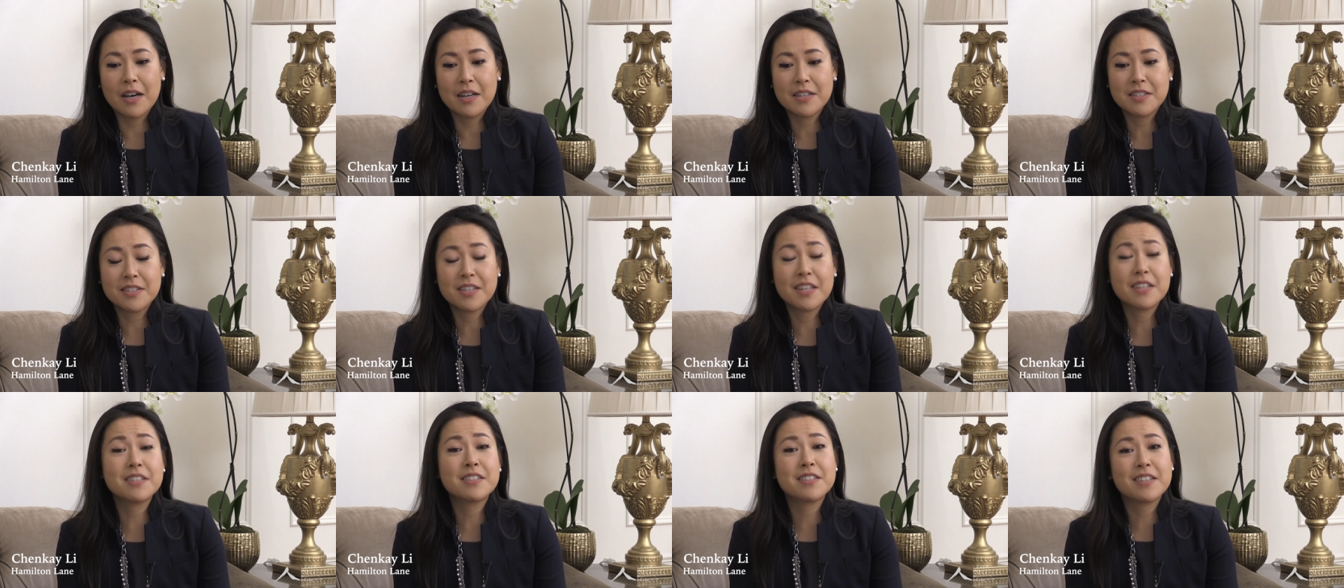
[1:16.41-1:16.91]

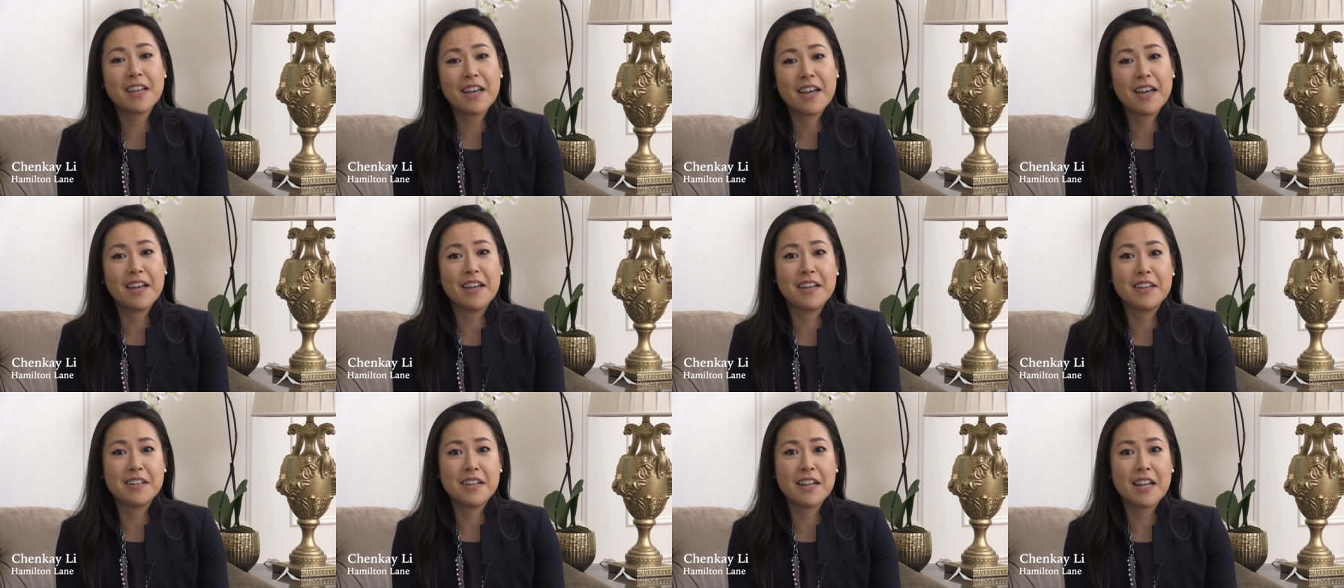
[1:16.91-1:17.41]
Since
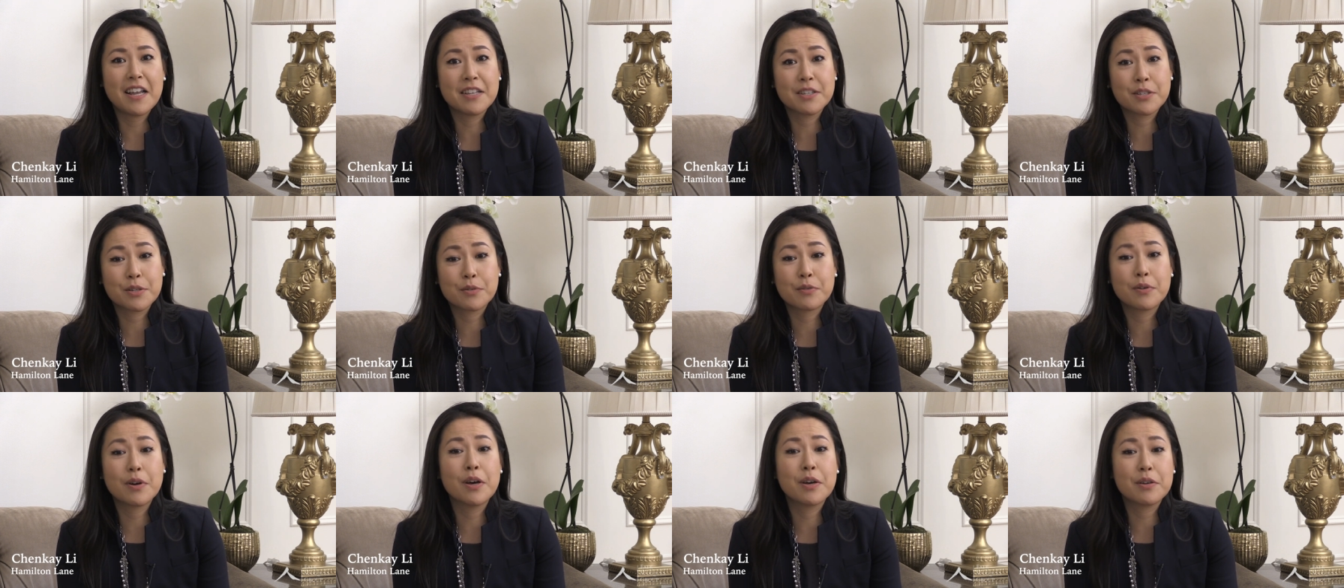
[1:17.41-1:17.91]
then, it
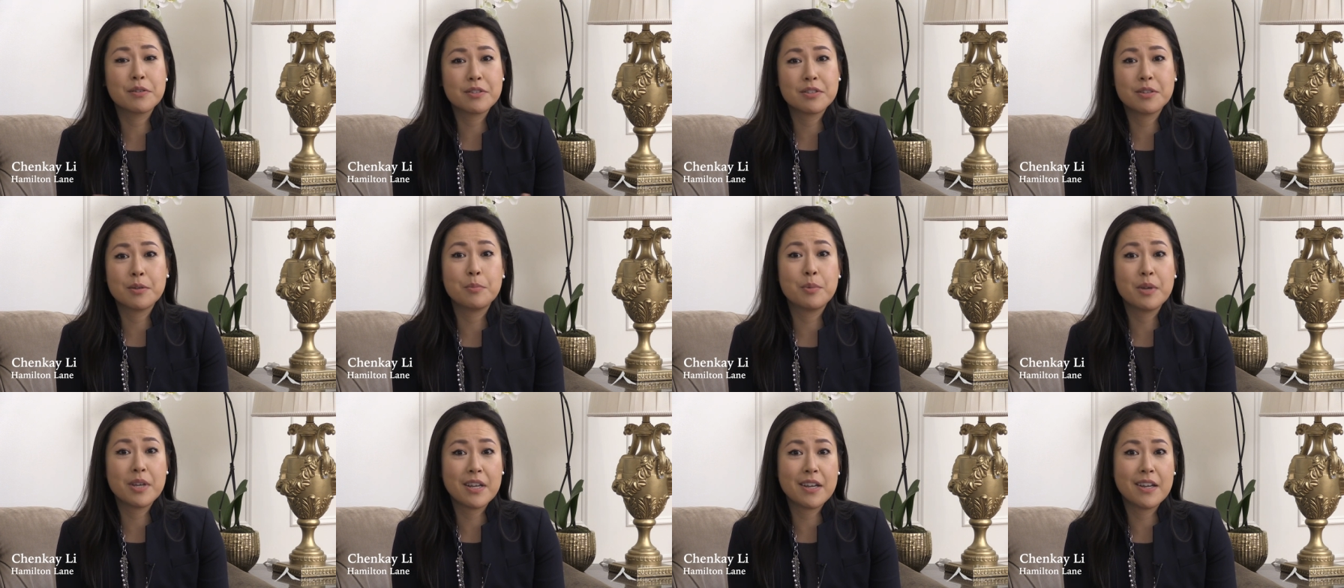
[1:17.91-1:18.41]
has grown
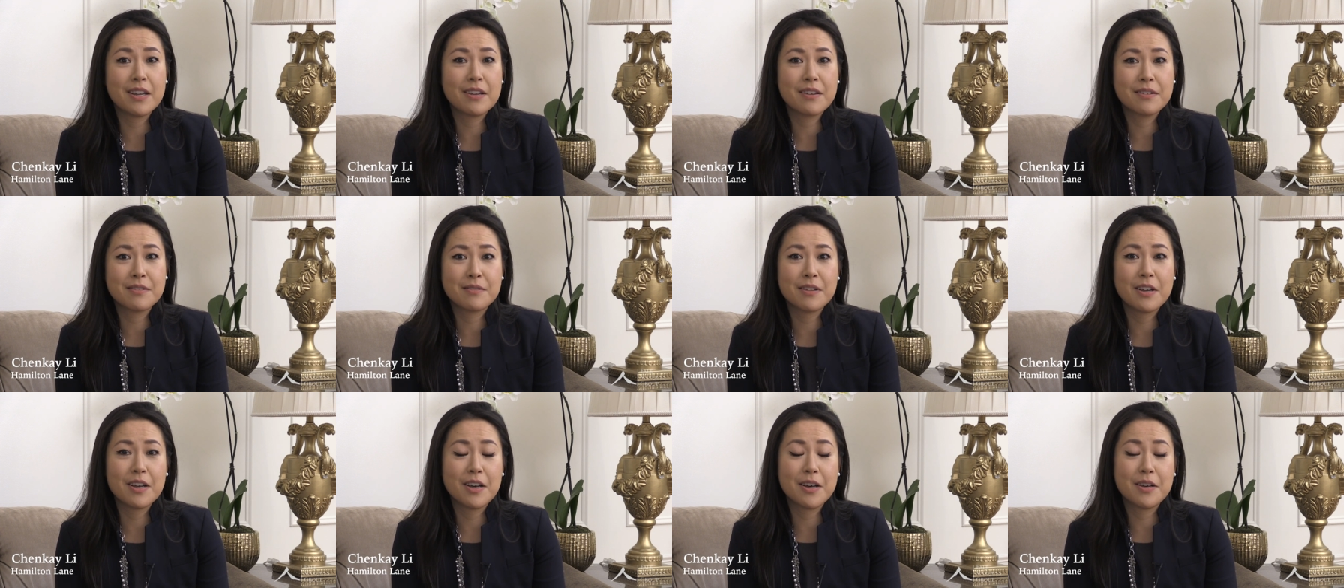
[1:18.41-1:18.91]
to
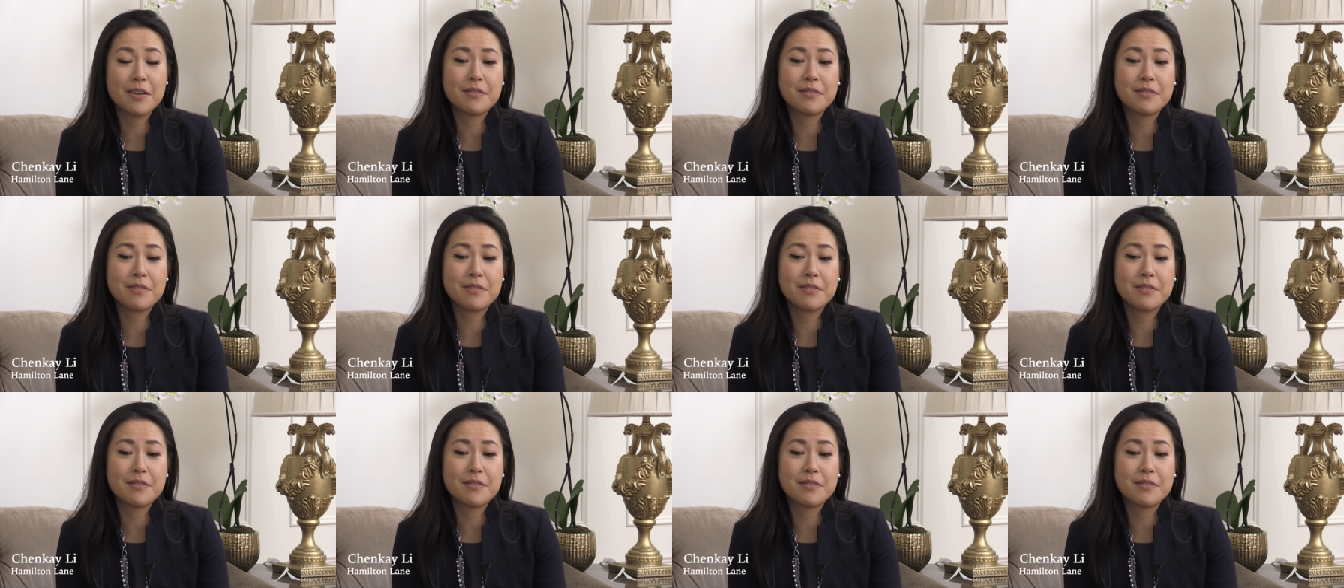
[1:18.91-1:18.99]
be